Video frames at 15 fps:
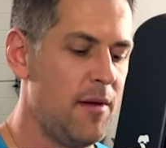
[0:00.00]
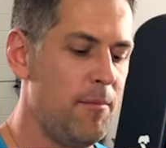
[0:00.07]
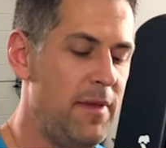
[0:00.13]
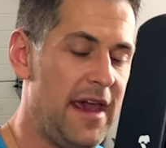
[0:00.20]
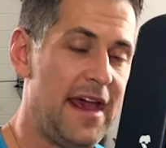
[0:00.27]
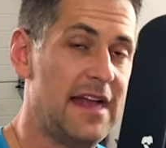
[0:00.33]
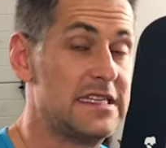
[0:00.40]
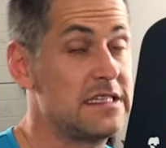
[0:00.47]

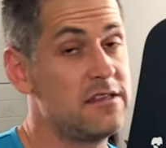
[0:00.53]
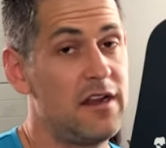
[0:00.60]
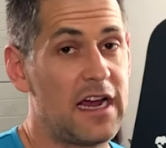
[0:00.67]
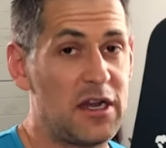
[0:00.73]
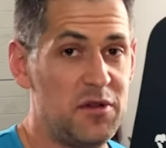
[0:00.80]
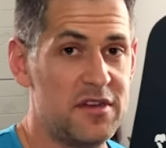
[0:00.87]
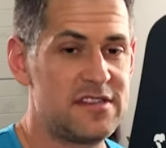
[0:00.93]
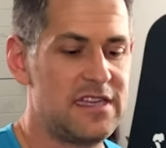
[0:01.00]
Bands, I thought I
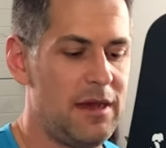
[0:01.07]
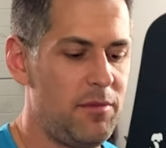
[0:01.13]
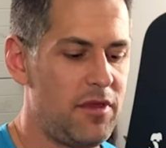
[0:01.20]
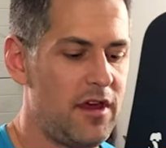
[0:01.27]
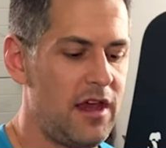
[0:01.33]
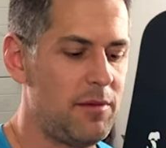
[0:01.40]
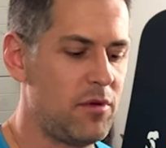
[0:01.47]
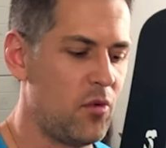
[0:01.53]
could do the same
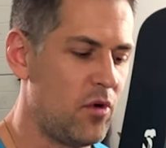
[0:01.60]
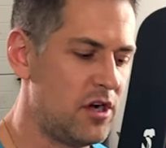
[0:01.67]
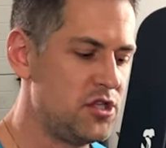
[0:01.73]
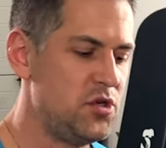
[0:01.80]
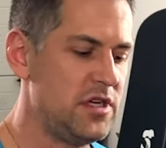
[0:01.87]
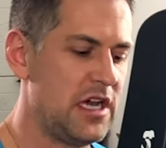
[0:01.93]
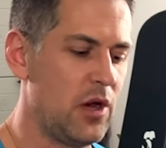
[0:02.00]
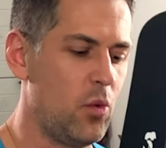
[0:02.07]
thing. But
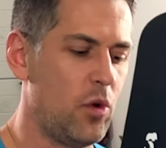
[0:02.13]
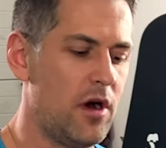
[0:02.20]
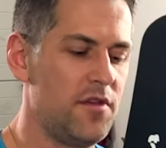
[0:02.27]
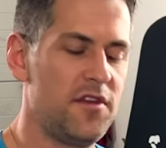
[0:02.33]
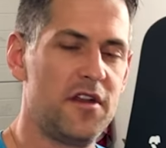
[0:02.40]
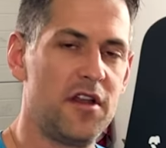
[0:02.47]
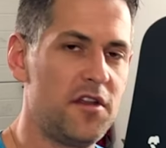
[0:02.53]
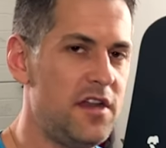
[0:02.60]
once you get
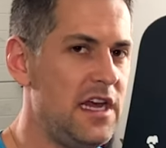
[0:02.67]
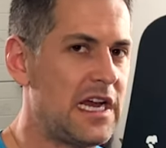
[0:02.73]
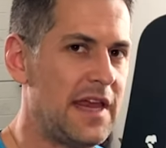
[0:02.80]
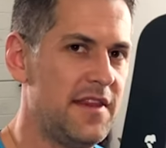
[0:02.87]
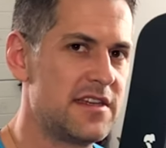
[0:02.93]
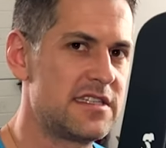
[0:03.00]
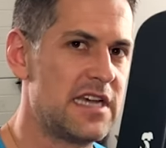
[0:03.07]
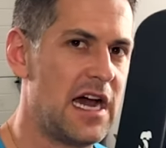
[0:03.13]
one little nick
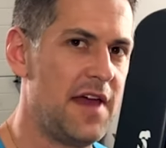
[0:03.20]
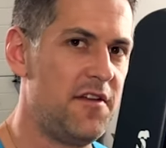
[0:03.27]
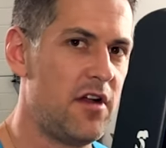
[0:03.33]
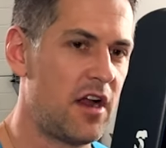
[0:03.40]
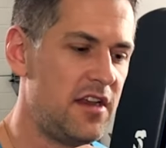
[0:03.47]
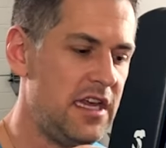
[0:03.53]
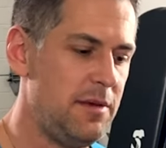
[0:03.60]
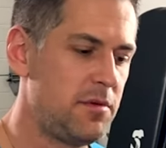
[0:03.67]
in the side there,
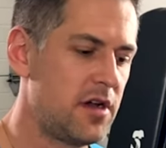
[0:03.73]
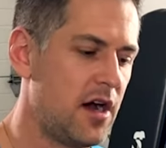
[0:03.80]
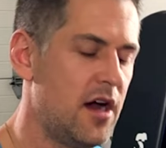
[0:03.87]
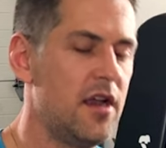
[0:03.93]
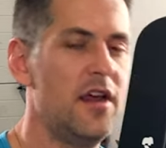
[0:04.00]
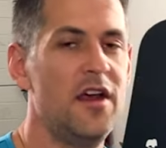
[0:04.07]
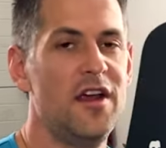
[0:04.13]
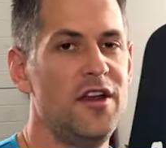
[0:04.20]
a deep
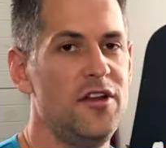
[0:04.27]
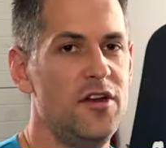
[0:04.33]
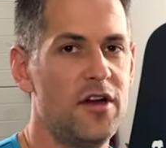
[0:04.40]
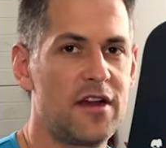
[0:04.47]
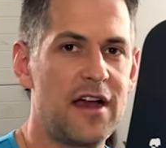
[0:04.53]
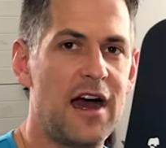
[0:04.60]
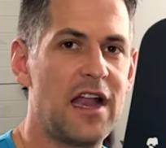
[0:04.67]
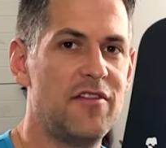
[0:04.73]
cut, you're
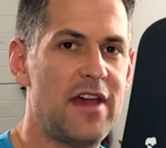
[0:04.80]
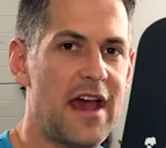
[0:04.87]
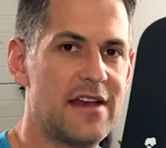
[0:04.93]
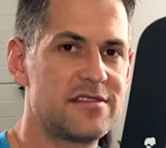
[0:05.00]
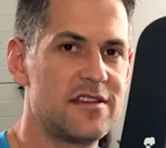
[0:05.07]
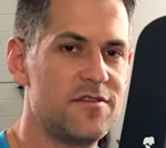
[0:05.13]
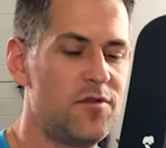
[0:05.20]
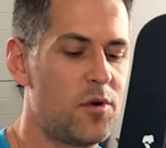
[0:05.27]
kind of
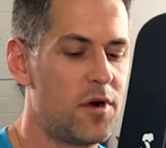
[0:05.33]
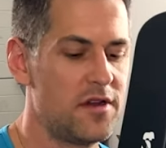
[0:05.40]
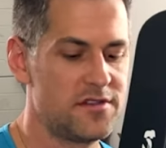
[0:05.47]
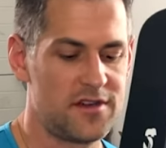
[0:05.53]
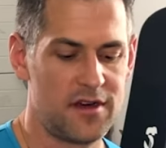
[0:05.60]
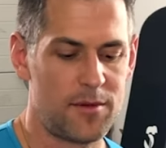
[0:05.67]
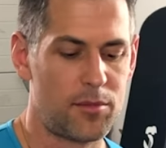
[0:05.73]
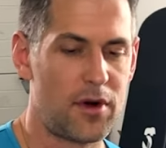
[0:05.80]
asking for it. It's
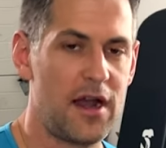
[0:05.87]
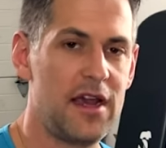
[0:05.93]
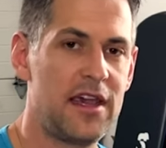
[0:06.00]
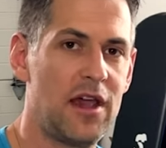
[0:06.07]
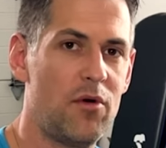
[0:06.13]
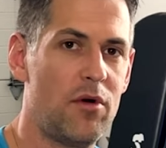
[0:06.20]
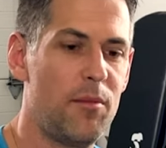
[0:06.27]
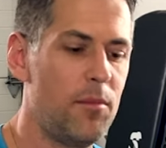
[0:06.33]
going to break
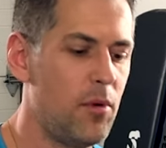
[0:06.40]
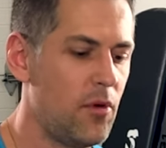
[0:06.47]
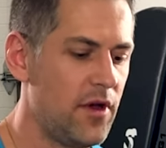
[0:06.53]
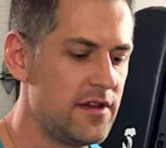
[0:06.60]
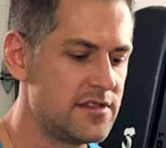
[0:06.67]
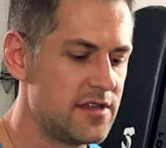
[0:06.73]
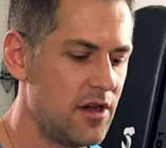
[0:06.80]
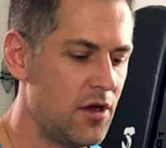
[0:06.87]
at one
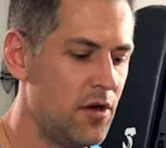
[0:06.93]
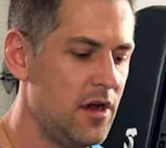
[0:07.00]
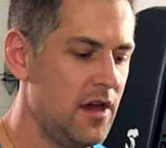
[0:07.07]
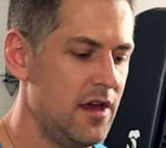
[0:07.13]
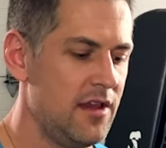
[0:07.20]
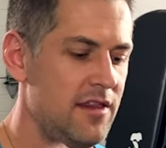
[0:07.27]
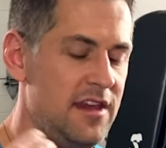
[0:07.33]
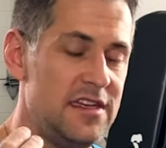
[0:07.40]
point. So
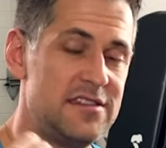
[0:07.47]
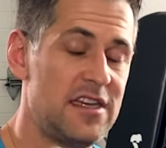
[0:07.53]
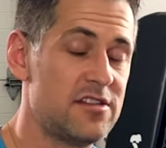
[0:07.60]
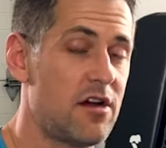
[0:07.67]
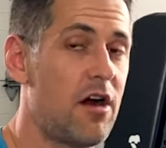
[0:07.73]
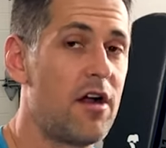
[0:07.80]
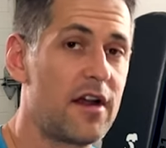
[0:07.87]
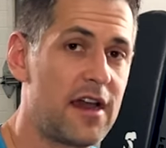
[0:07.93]
these things
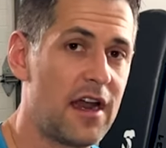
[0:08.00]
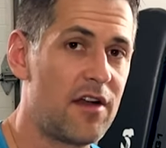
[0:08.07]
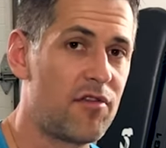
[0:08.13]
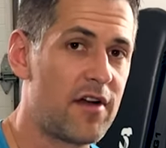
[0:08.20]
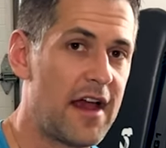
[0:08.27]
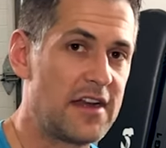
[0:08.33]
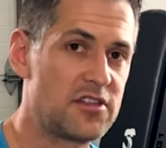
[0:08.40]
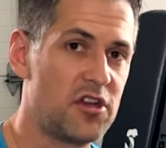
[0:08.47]
are kind of
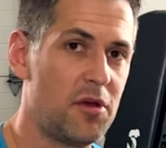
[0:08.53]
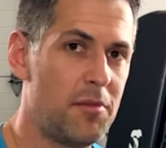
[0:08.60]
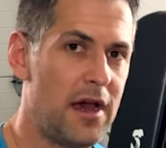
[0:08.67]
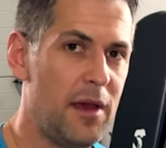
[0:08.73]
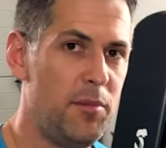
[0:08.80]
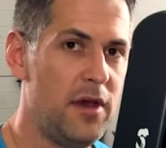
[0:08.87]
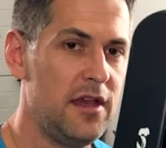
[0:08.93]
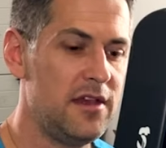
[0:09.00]
fragile in
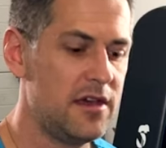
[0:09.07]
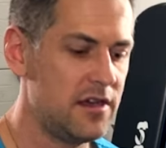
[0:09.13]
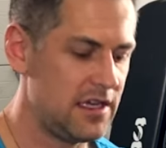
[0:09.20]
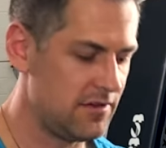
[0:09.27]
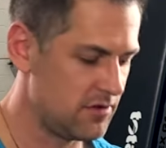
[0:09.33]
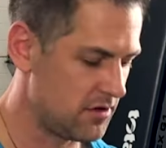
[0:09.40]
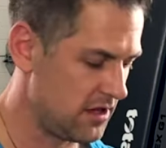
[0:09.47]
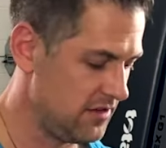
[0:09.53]
my opinion,
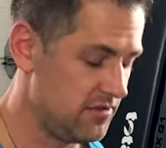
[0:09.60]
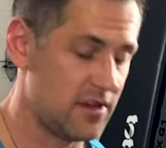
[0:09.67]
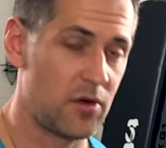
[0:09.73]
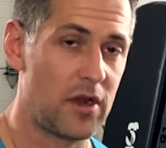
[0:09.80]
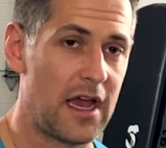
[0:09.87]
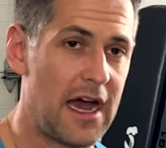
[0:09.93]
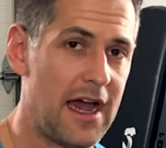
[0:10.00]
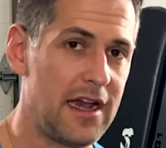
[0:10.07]
even though, even though
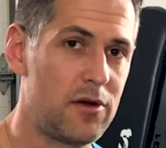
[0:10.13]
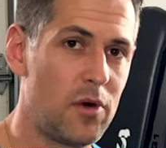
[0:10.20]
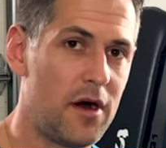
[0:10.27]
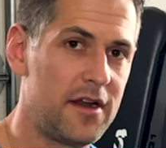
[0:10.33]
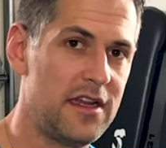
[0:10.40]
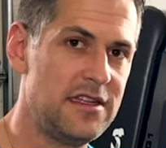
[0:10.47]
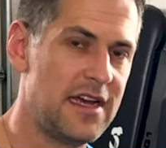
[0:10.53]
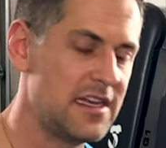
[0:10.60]
they're the high
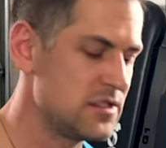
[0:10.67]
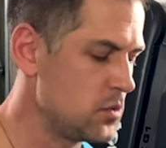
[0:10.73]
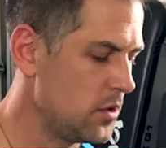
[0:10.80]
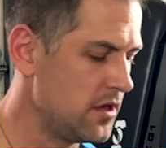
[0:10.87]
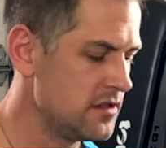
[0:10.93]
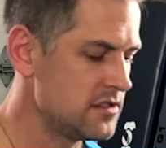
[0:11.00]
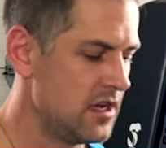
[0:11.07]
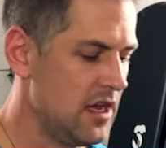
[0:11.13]
quality dense
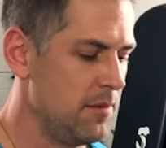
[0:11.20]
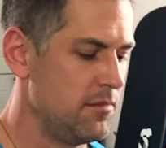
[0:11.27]
ones.